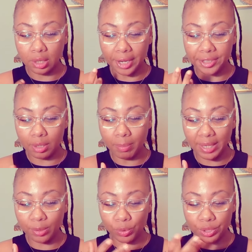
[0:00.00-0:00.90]
like
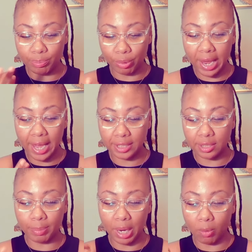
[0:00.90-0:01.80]
somebody was bragging
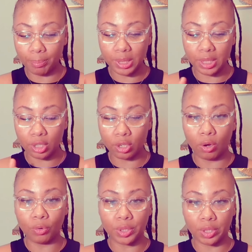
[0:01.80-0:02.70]
about being a
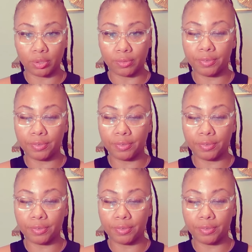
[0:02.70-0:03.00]
gold digger.